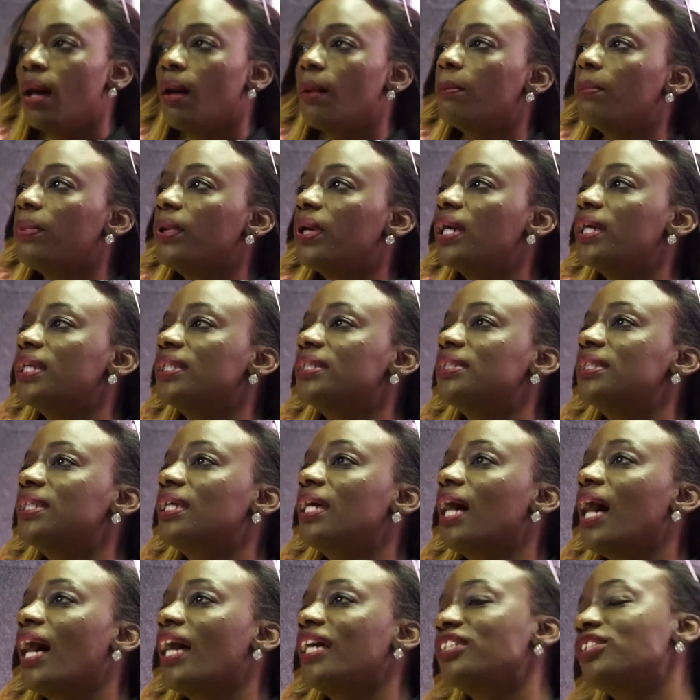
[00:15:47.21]
But
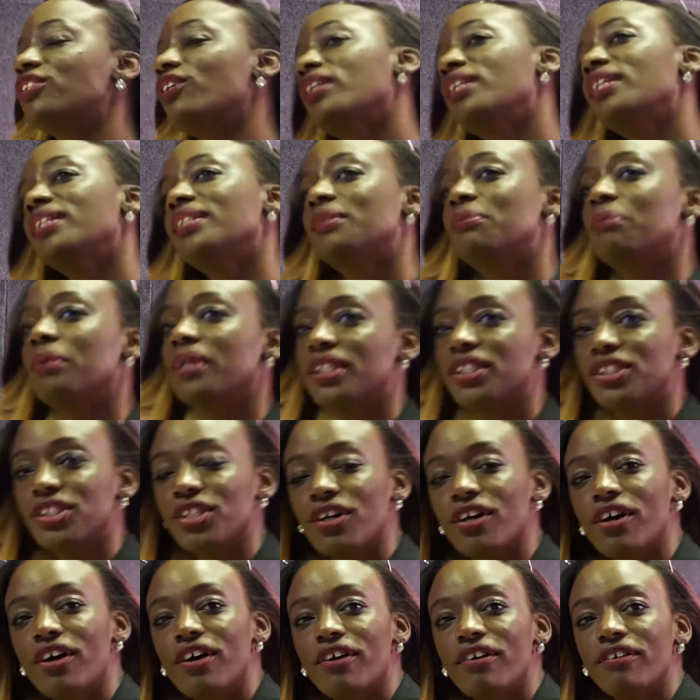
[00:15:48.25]
I saw this
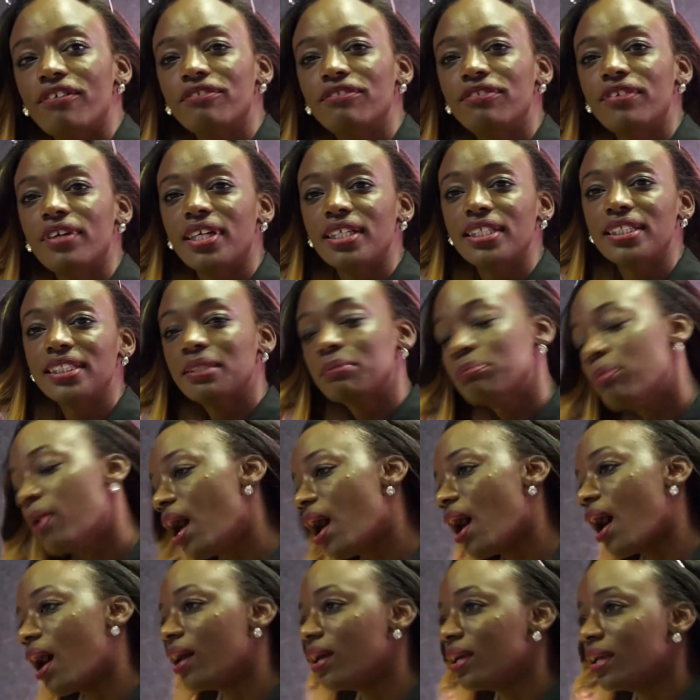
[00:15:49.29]
picture of a
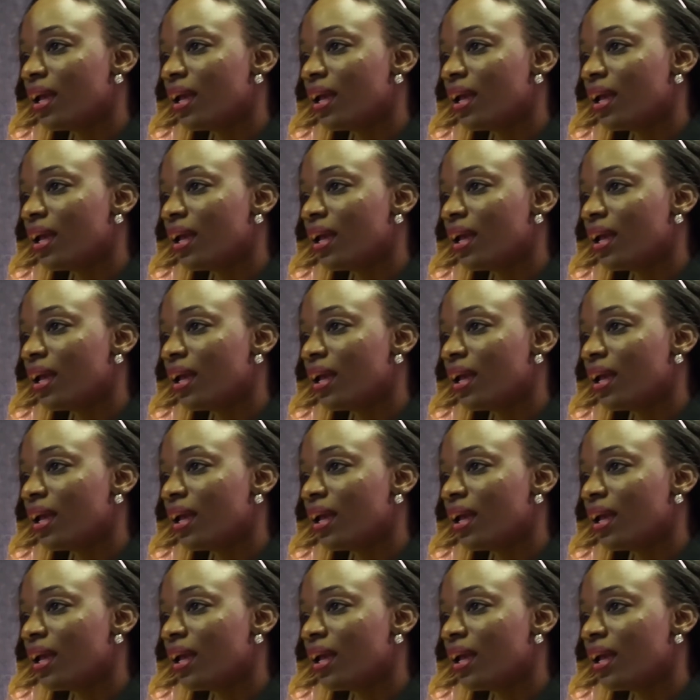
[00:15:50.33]
spa